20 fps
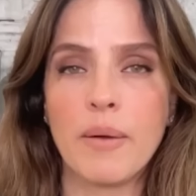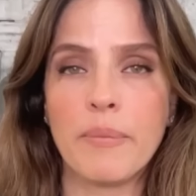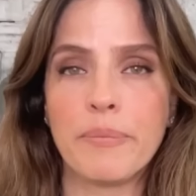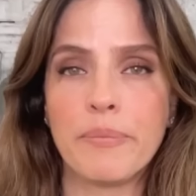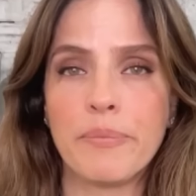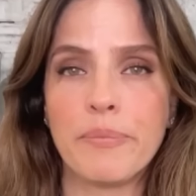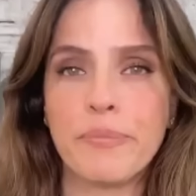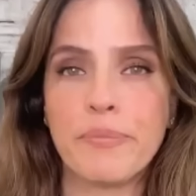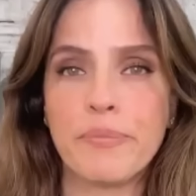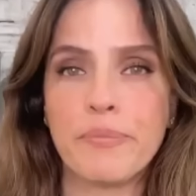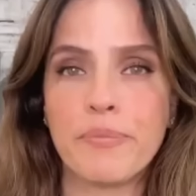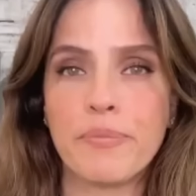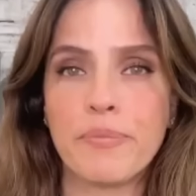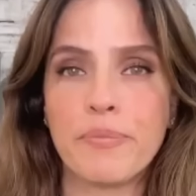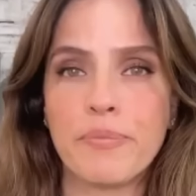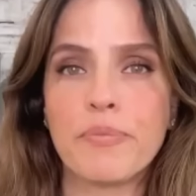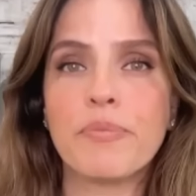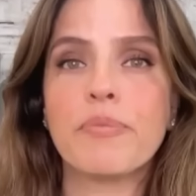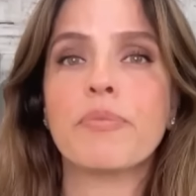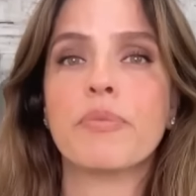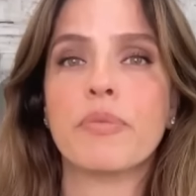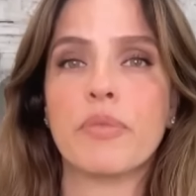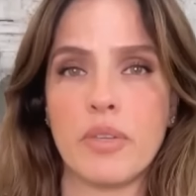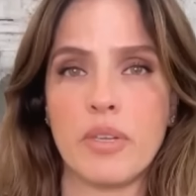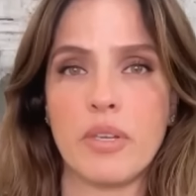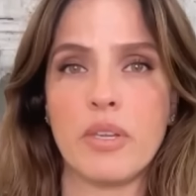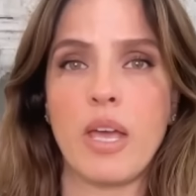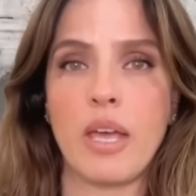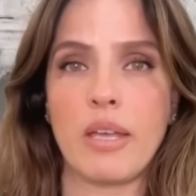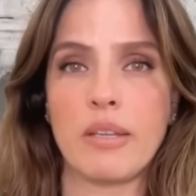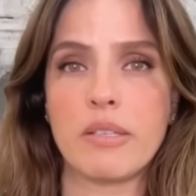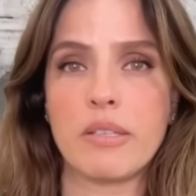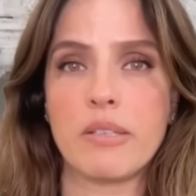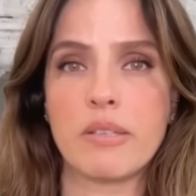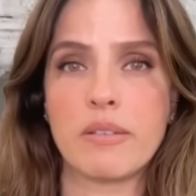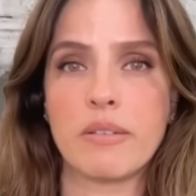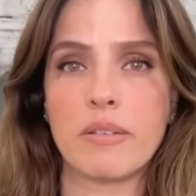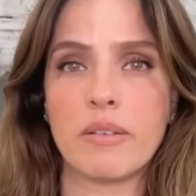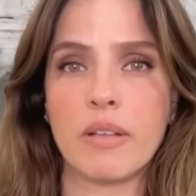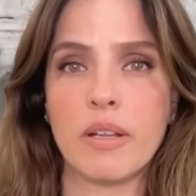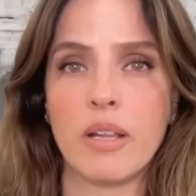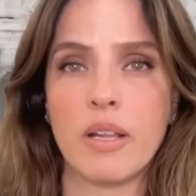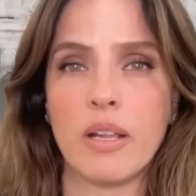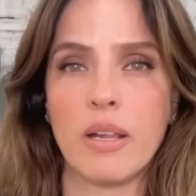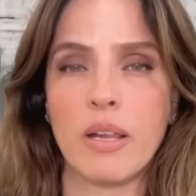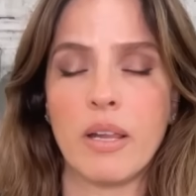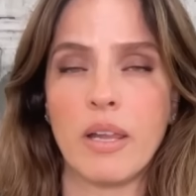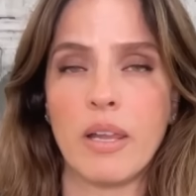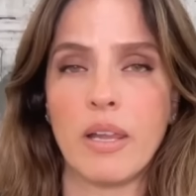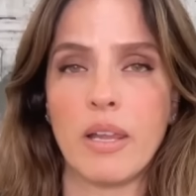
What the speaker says: broadcasting through the night. Do you know the audience